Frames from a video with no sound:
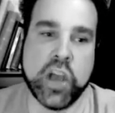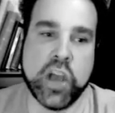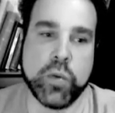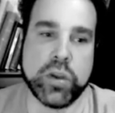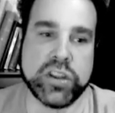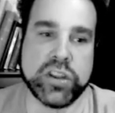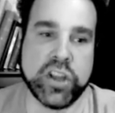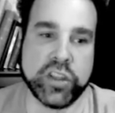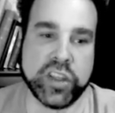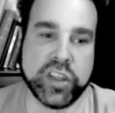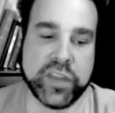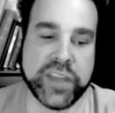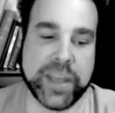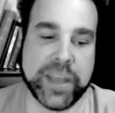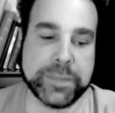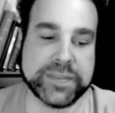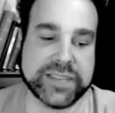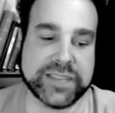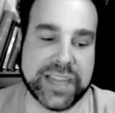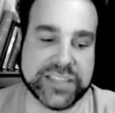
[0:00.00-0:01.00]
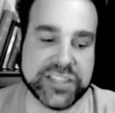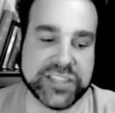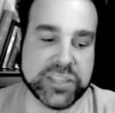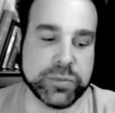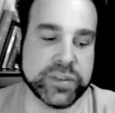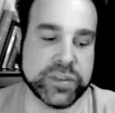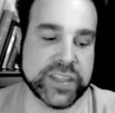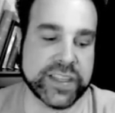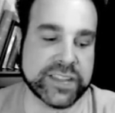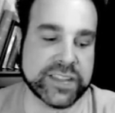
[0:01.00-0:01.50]
would know that the obsession
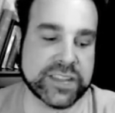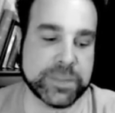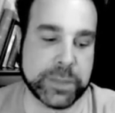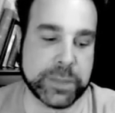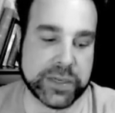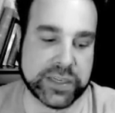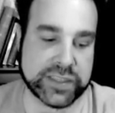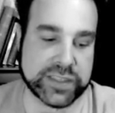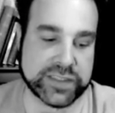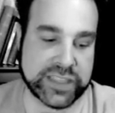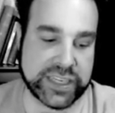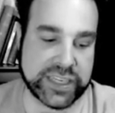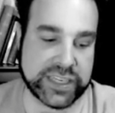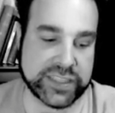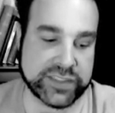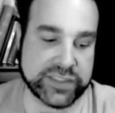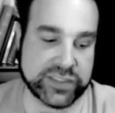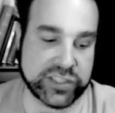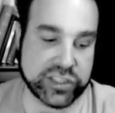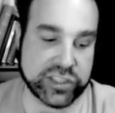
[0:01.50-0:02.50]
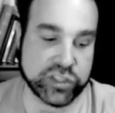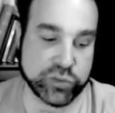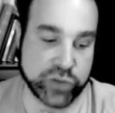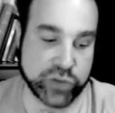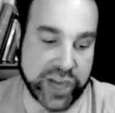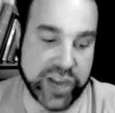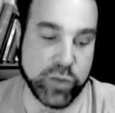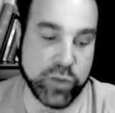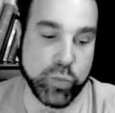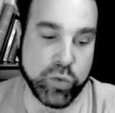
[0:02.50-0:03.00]
with the conspiracy to
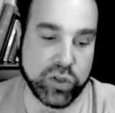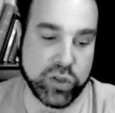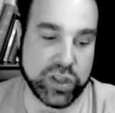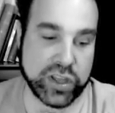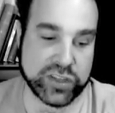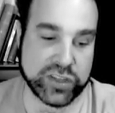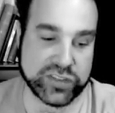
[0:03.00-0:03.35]
create uh,